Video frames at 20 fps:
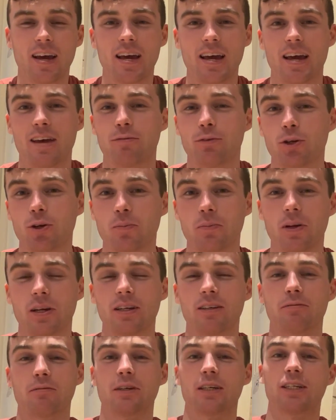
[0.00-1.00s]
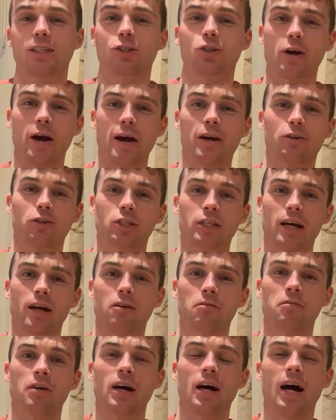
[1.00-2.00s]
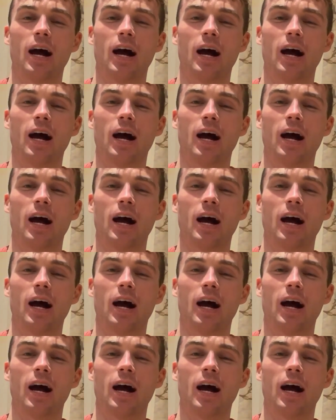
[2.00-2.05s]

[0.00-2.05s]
If you don't believe me, try it yourself.